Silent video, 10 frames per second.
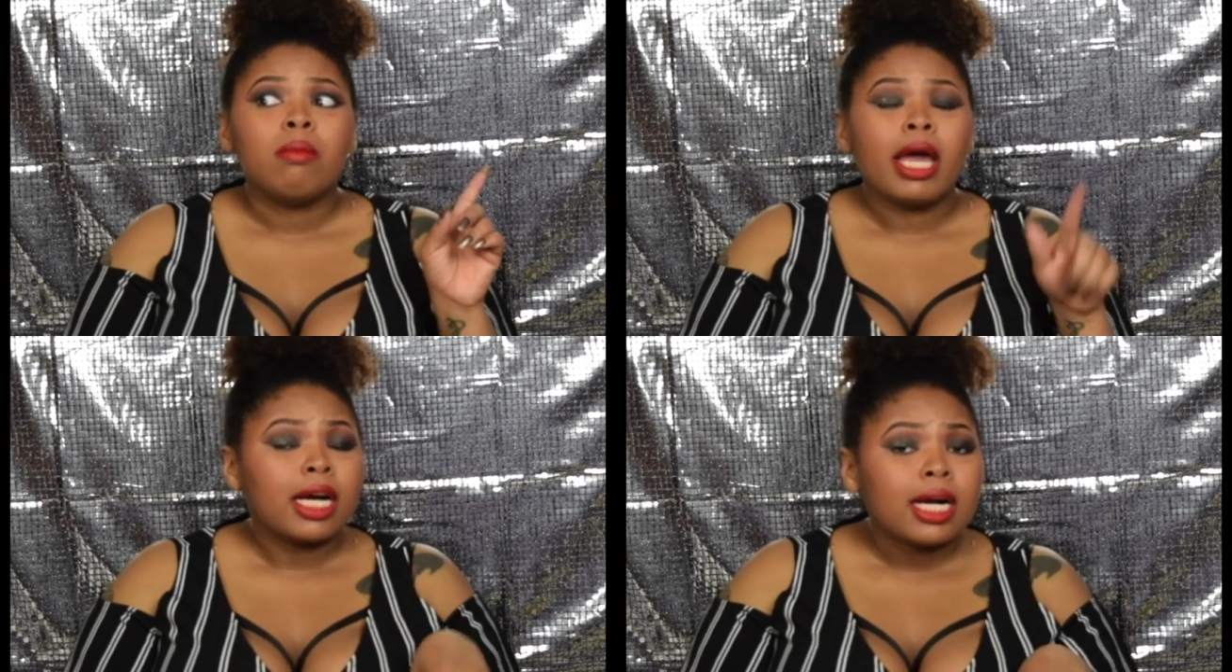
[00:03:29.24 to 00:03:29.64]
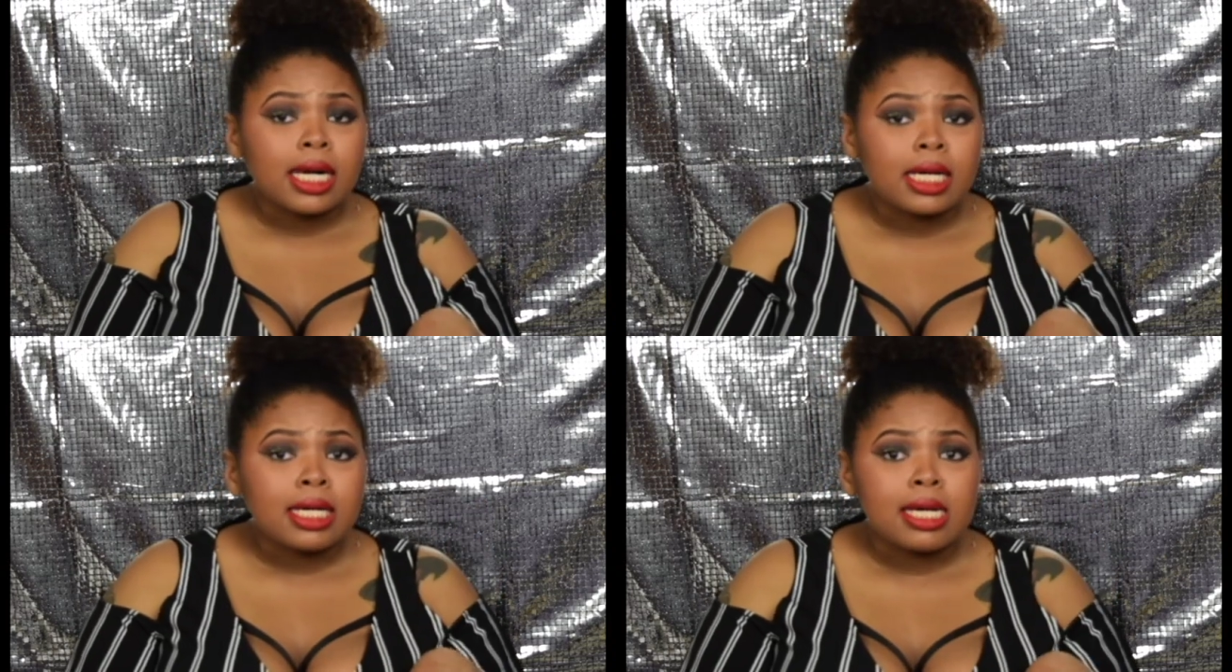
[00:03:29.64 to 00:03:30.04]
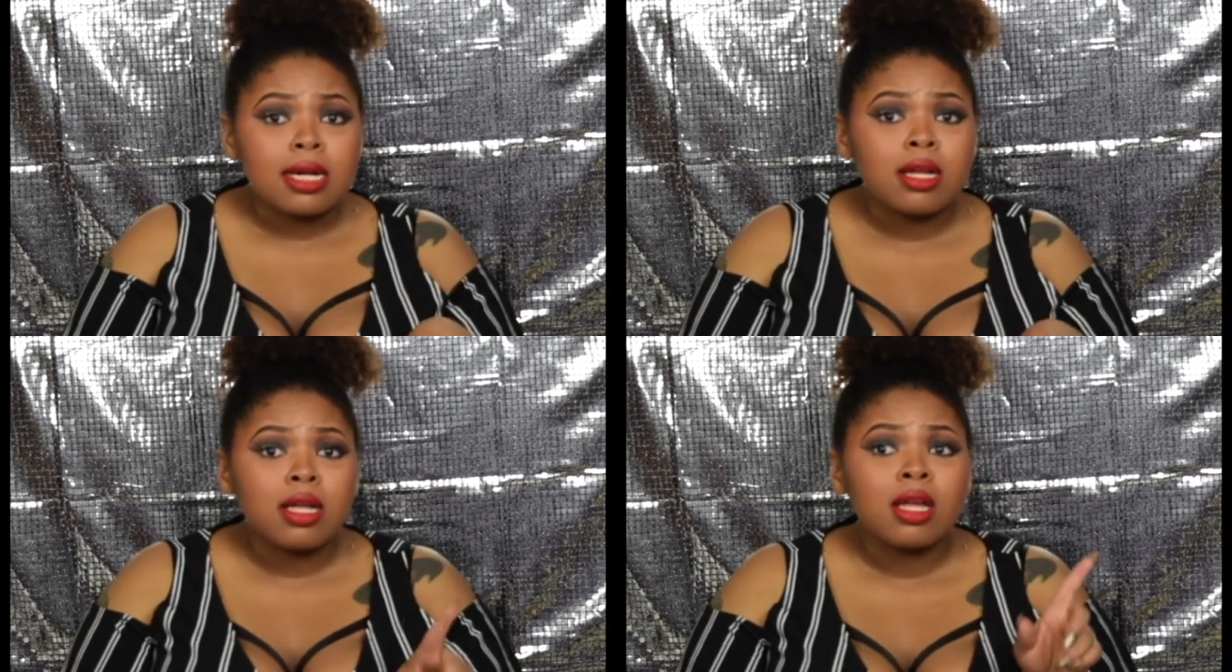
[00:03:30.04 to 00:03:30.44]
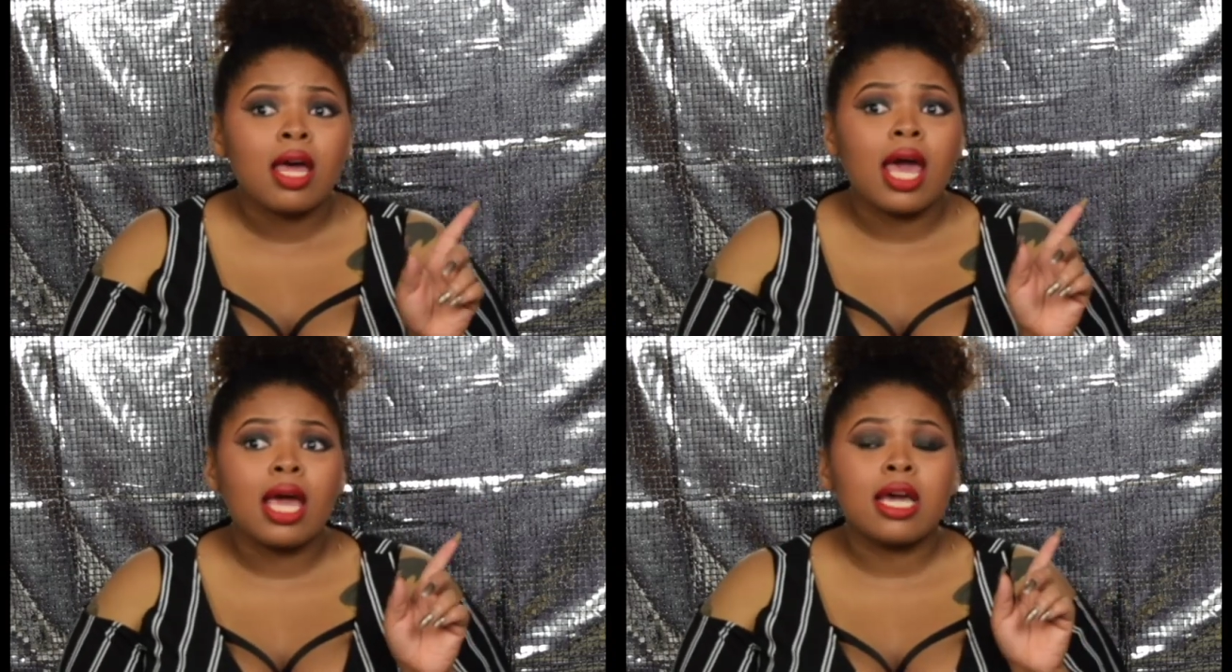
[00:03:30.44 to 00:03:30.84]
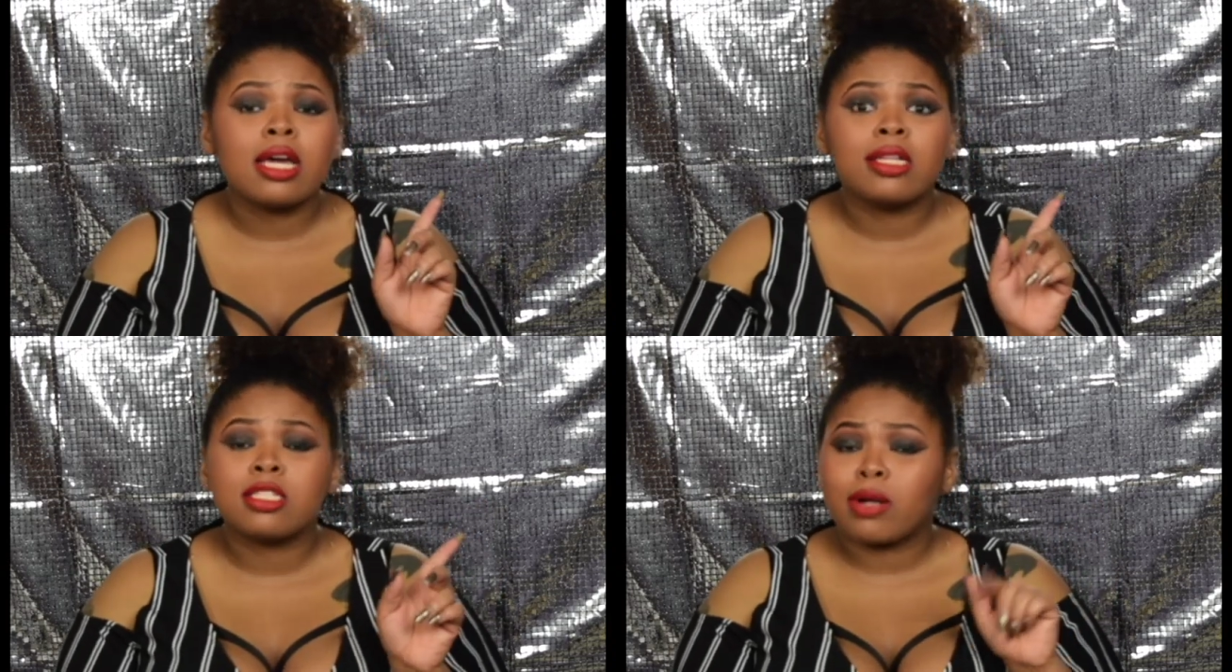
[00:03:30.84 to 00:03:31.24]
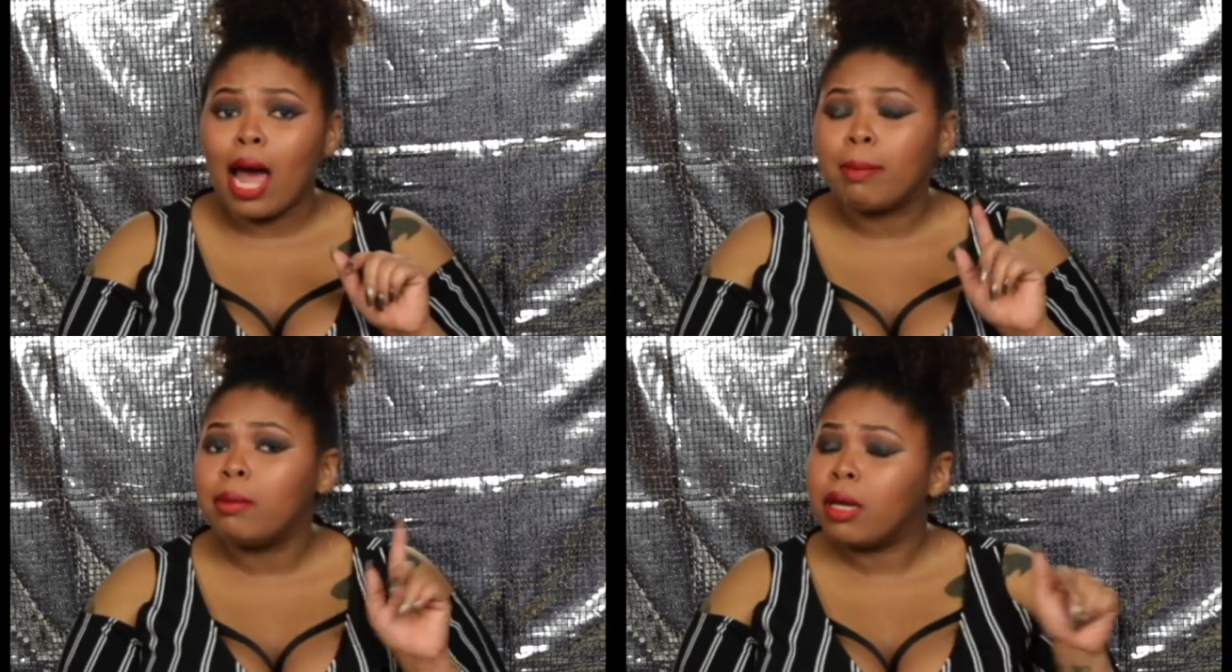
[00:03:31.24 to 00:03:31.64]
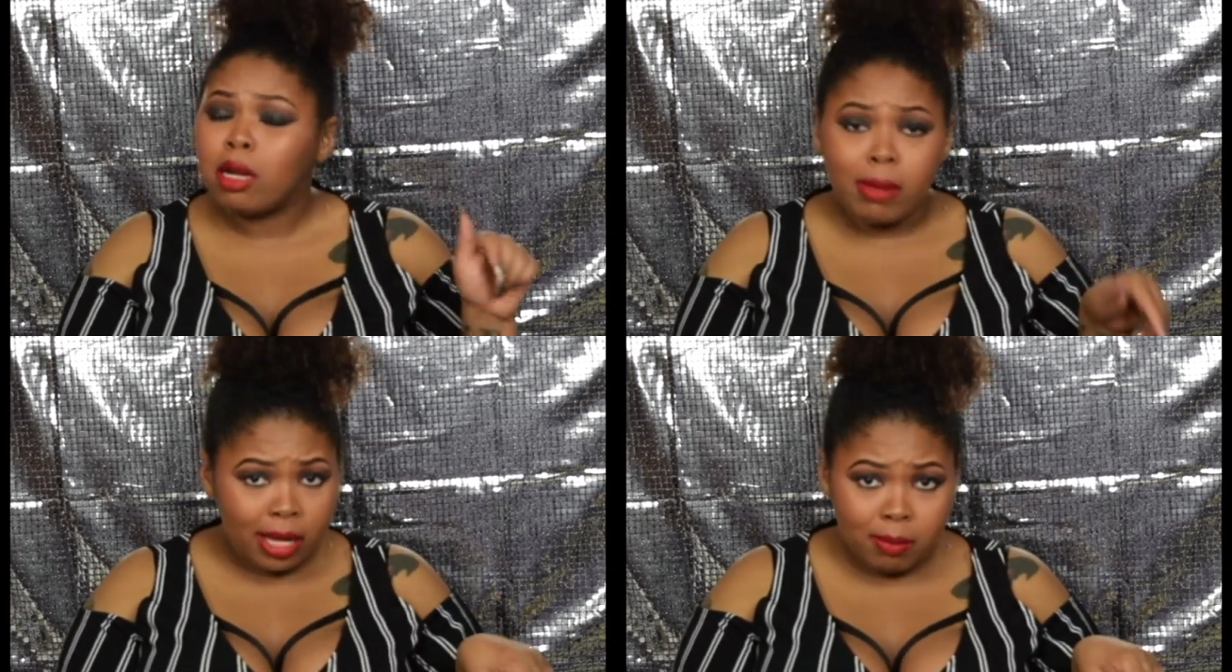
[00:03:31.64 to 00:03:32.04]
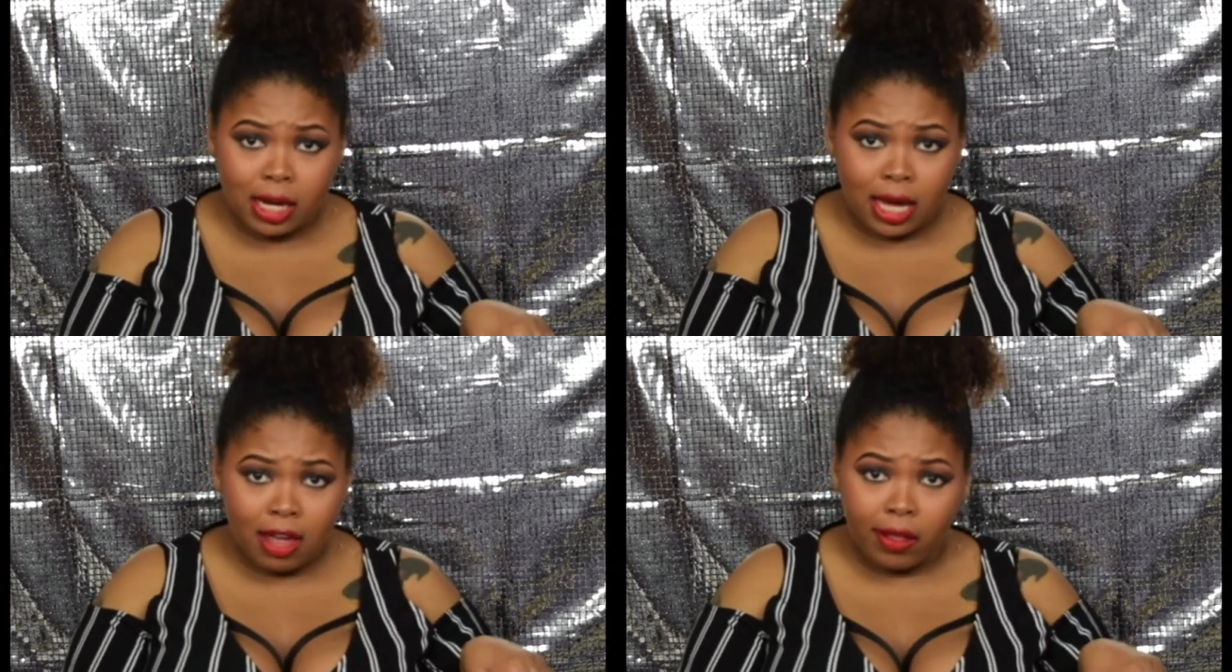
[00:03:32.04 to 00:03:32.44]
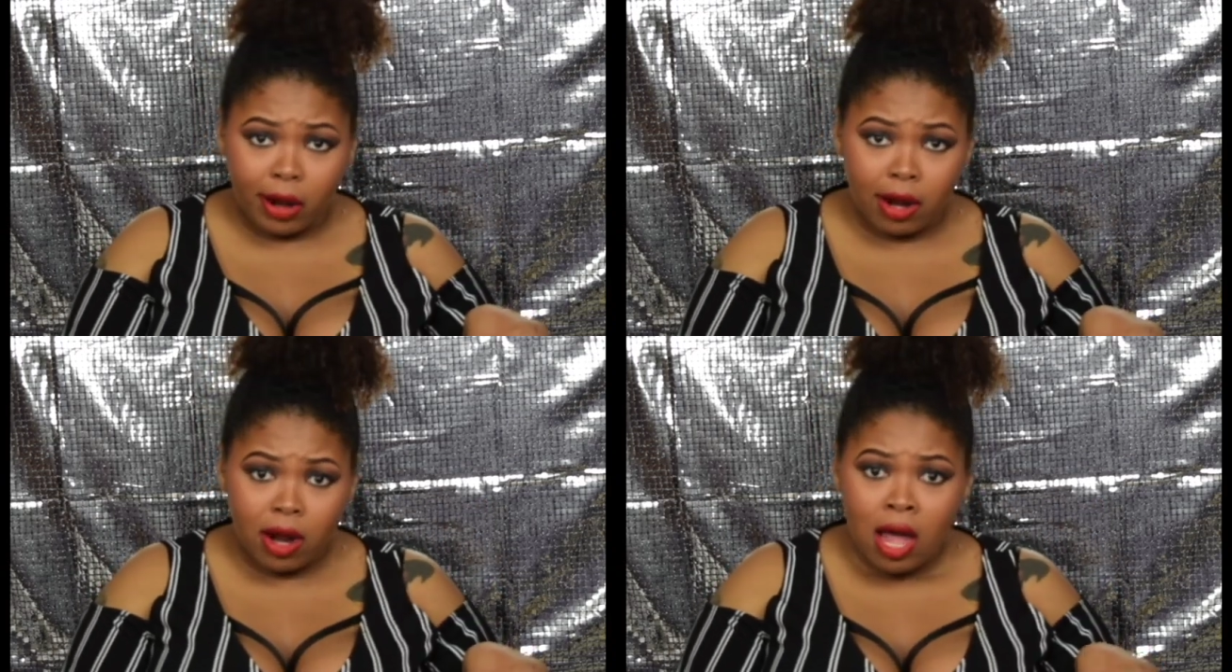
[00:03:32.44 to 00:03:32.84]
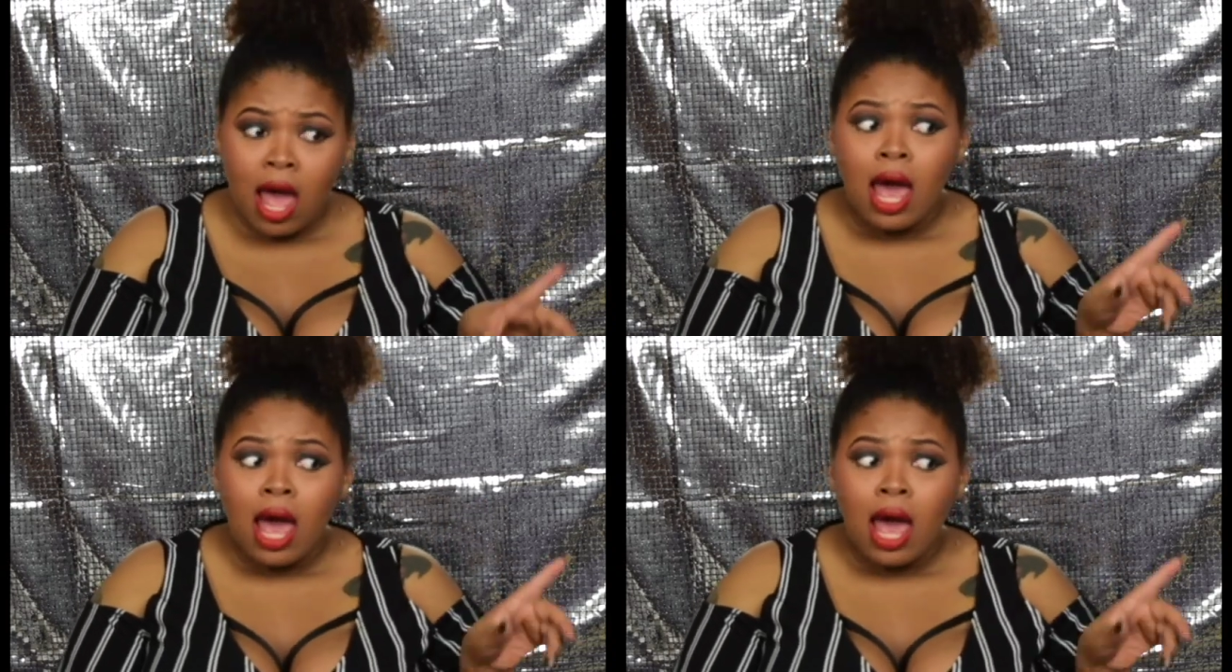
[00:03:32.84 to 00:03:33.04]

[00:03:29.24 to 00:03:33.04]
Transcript: Erica and Scrappy being in Miami together,